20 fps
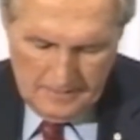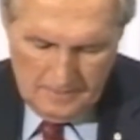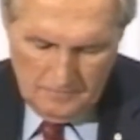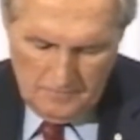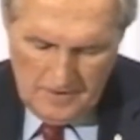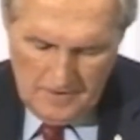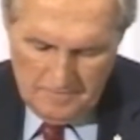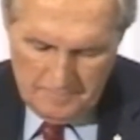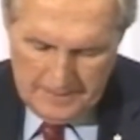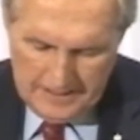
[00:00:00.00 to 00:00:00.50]

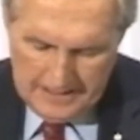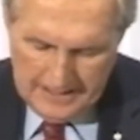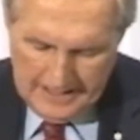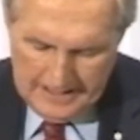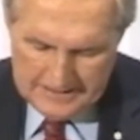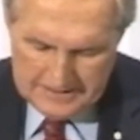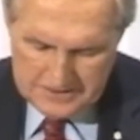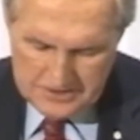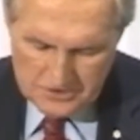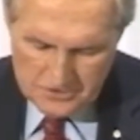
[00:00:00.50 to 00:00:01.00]
We have
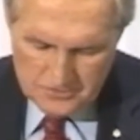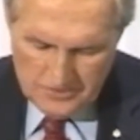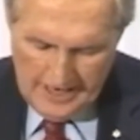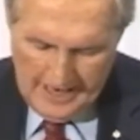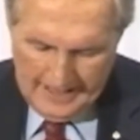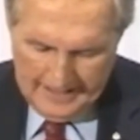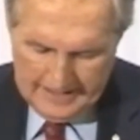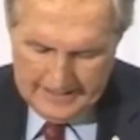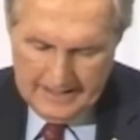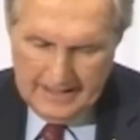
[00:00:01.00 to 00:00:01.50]
begun to
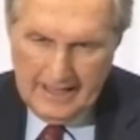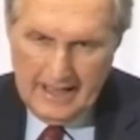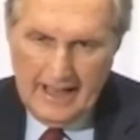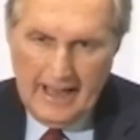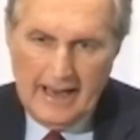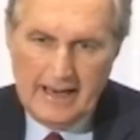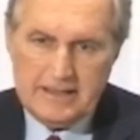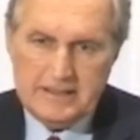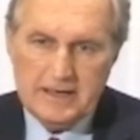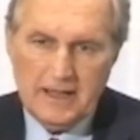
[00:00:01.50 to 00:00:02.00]
track
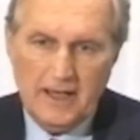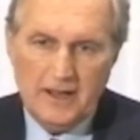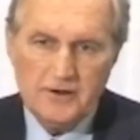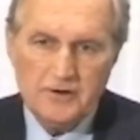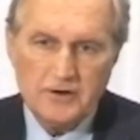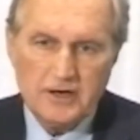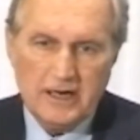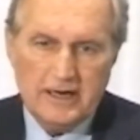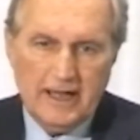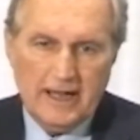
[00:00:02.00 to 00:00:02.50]
8
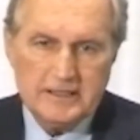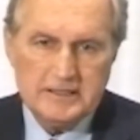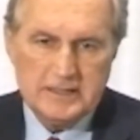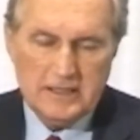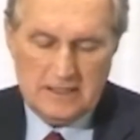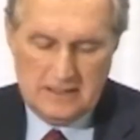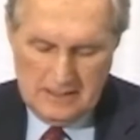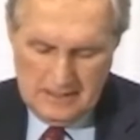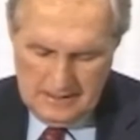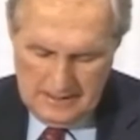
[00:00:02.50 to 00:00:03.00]

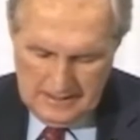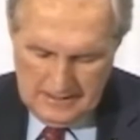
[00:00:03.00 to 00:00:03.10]
interconnected